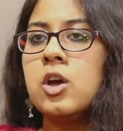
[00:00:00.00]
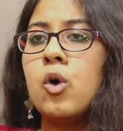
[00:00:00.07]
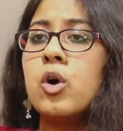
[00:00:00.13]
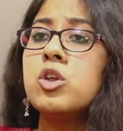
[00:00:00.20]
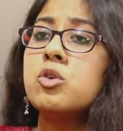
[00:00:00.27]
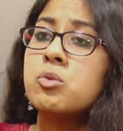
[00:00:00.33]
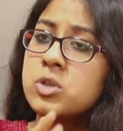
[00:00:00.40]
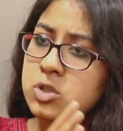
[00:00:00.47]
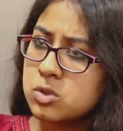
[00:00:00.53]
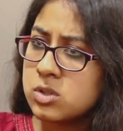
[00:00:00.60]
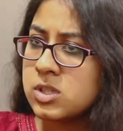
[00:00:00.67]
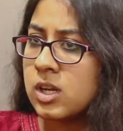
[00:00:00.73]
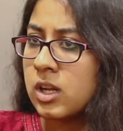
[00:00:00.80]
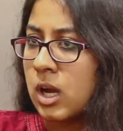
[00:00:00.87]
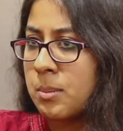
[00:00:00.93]
or you wish to
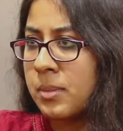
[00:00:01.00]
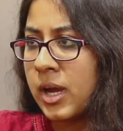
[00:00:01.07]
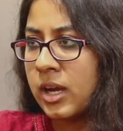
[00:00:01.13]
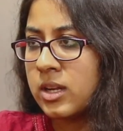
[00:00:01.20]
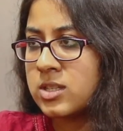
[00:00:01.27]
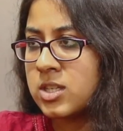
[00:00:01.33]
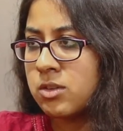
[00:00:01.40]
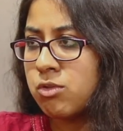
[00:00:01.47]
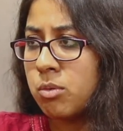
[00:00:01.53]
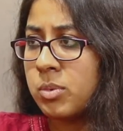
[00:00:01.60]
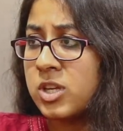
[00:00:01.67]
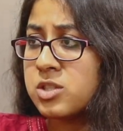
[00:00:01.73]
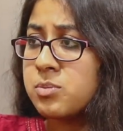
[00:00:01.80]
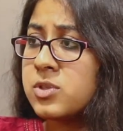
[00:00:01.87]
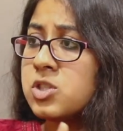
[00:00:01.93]
still come back and sit for
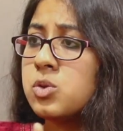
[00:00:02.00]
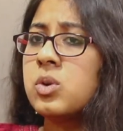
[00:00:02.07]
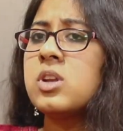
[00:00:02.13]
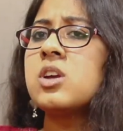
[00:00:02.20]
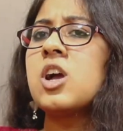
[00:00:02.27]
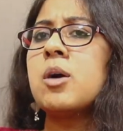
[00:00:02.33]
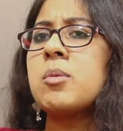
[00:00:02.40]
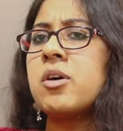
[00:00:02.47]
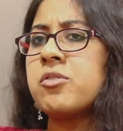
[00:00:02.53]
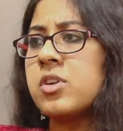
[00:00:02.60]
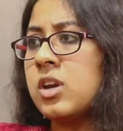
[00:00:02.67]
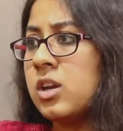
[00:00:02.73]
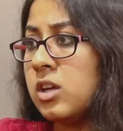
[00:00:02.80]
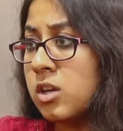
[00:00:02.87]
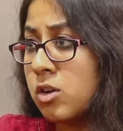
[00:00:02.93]
placement, you can come after
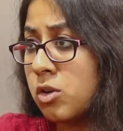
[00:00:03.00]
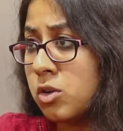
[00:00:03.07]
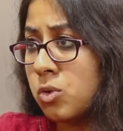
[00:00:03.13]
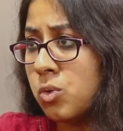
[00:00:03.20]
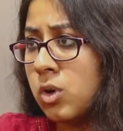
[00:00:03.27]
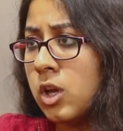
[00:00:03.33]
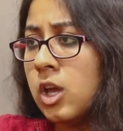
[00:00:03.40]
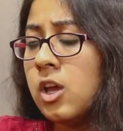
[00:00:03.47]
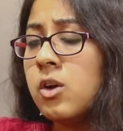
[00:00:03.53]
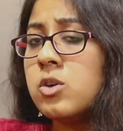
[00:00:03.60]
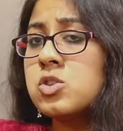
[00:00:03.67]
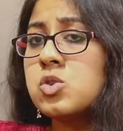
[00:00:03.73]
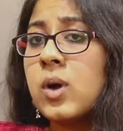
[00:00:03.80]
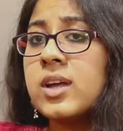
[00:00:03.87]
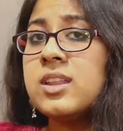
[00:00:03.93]
a year or two.
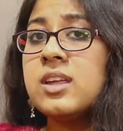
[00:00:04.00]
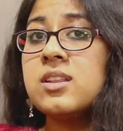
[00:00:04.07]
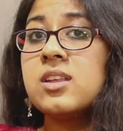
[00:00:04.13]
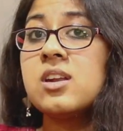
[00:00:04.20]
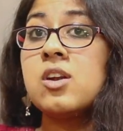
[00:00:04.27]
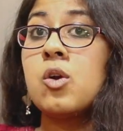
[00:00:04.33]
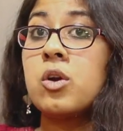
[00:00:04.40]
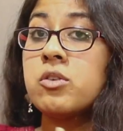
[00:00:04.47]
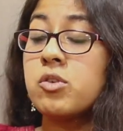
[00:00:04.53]
So I think there are a lot